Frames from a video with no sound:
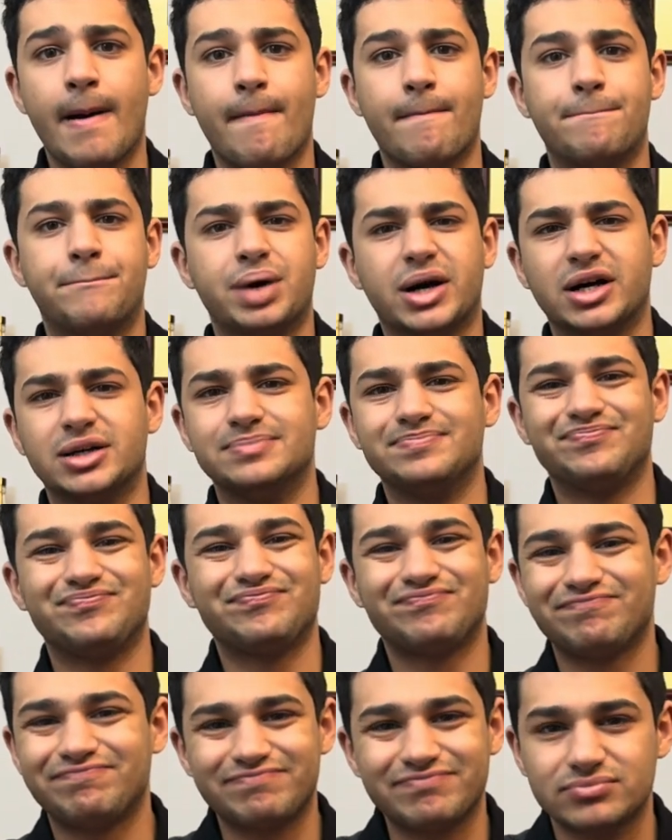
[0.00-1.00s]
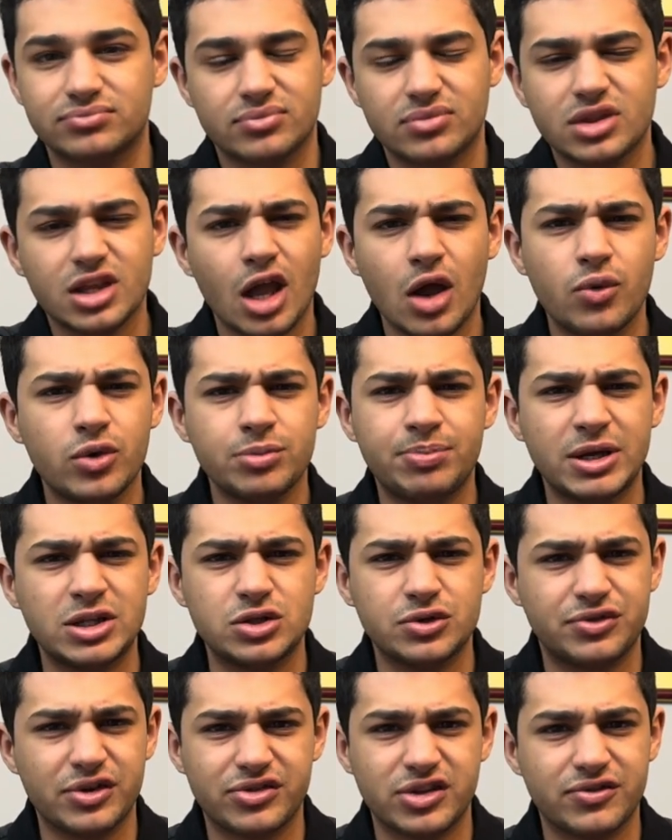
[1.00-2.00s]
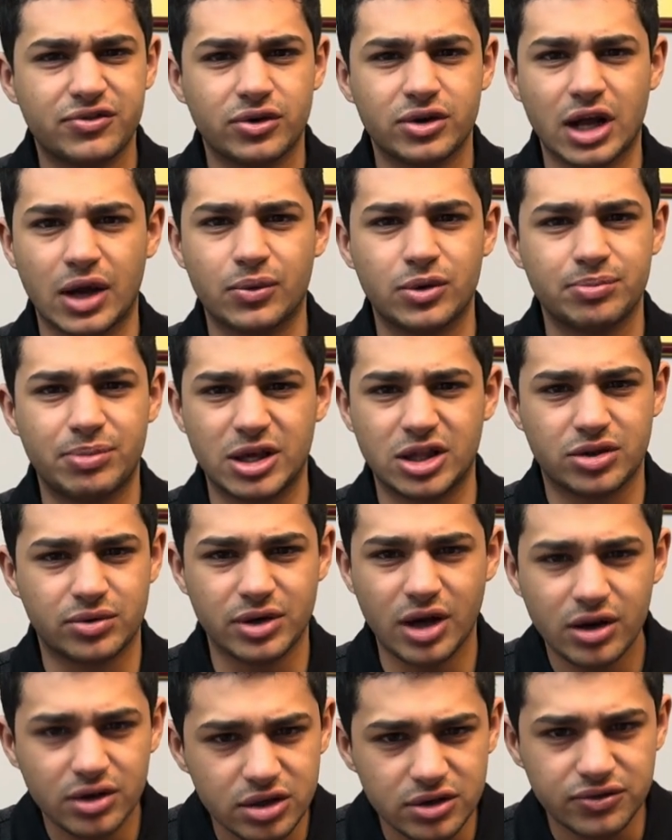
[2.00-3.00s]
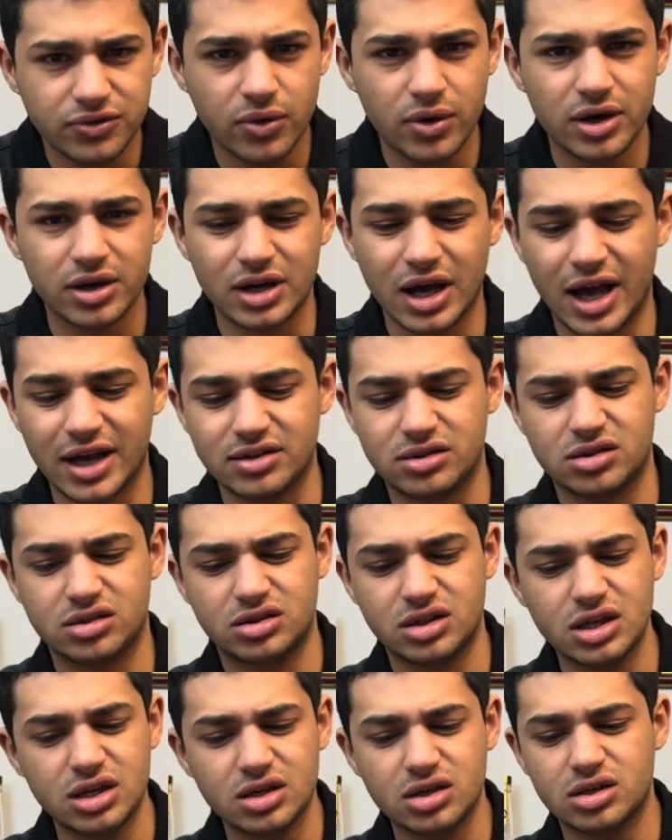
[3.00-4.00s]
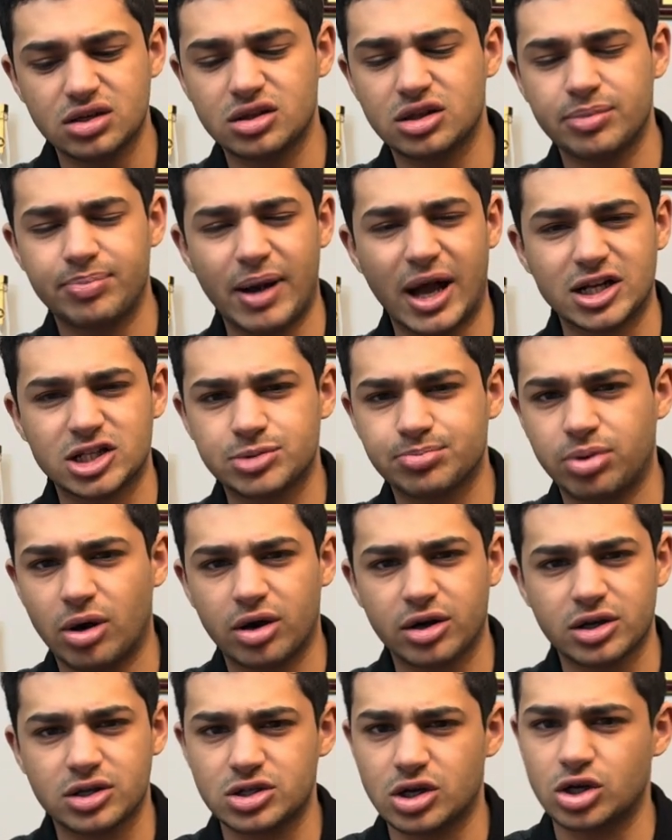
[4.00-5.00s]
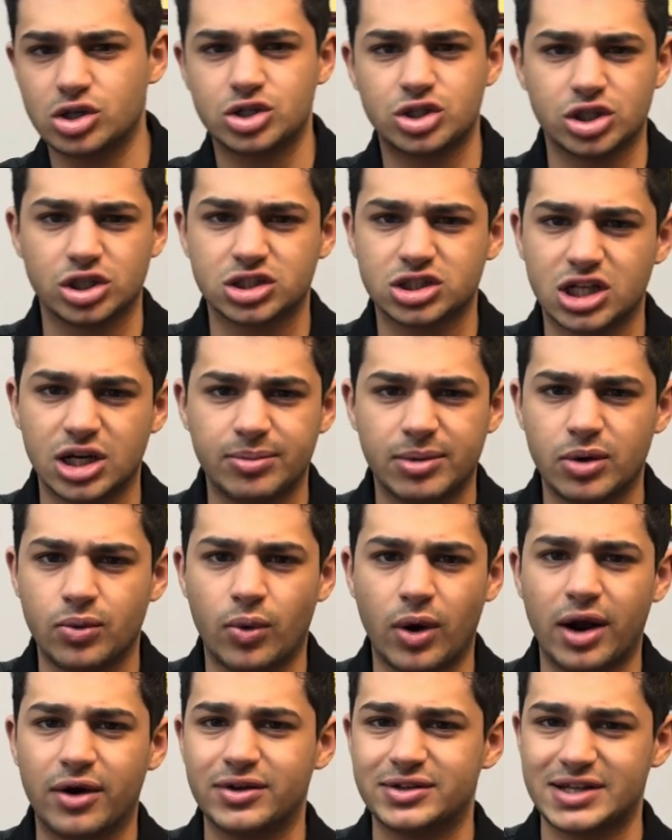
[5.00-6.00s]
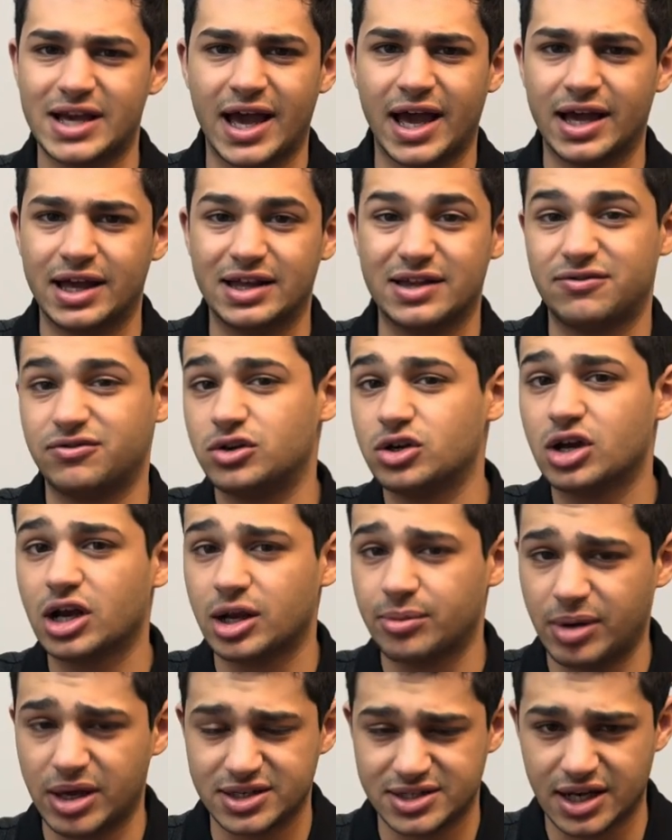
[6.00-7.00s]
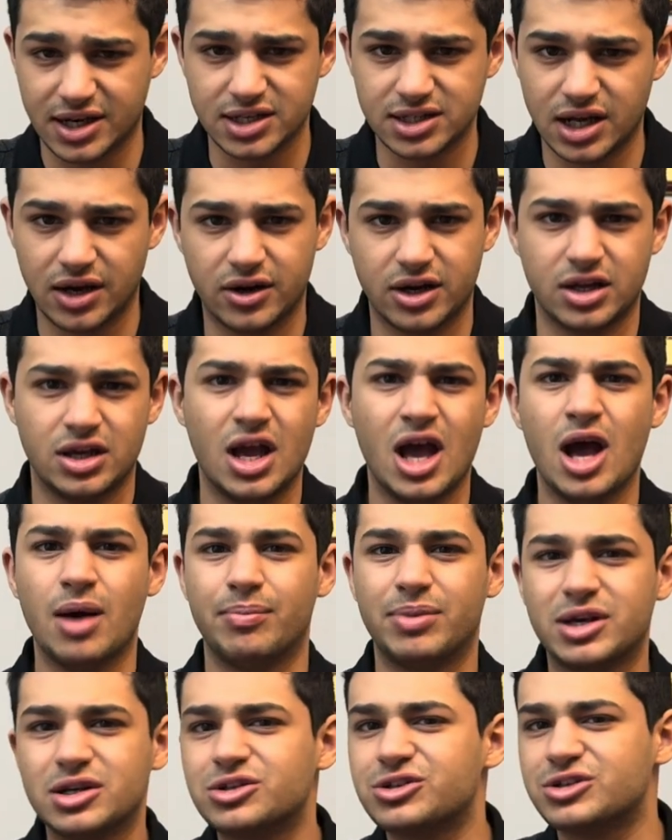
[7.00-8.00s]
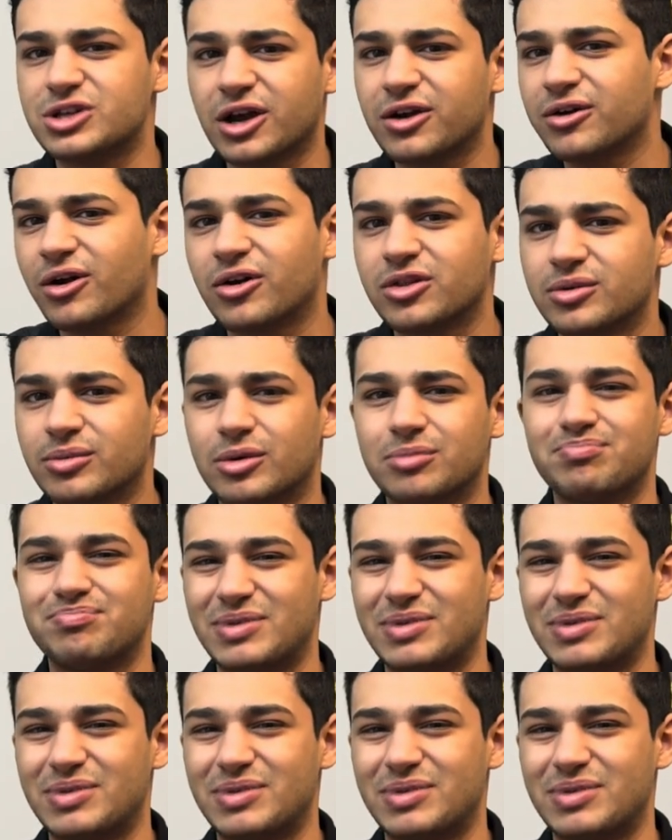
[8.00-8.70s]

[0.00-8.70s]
but I wouldn't pay $250 for it. I wouldn't pay $300 for it. I think the batch products are just going to be where it's at if you're going to pay secondary, because the secondary on them are